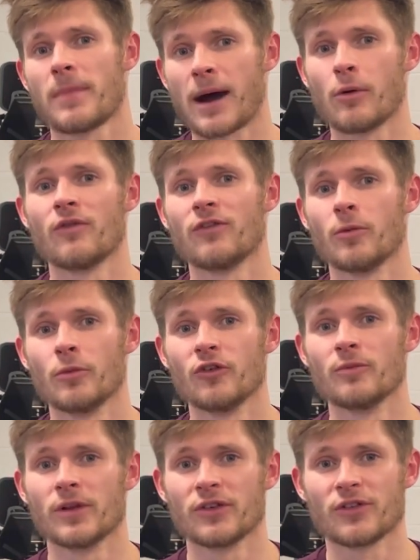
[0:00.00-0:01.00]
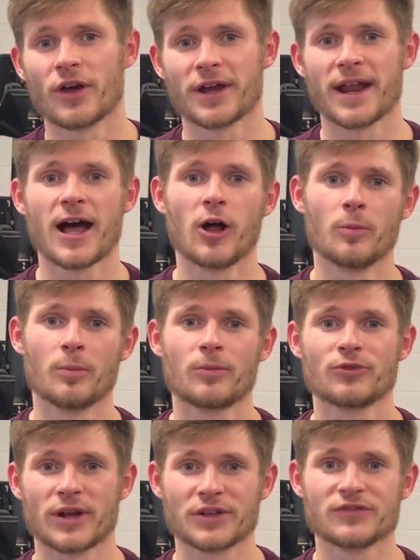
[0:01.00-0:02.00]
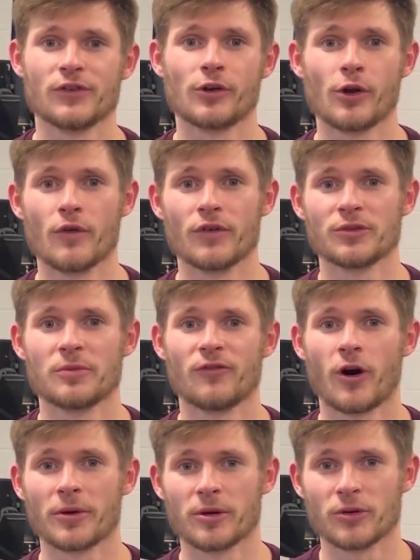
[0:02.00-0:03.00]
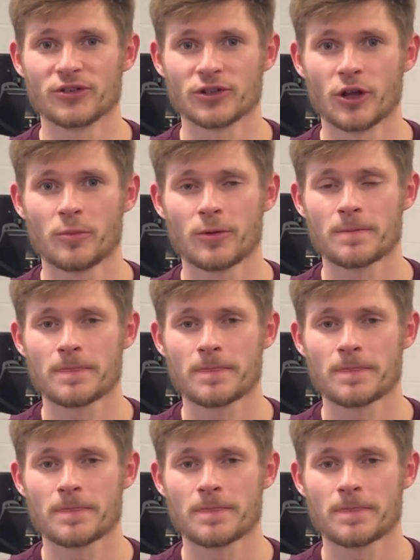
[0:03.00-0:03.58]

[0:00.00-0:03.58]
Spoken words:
powerful movements that are going to help transfer over to performing a muscle up,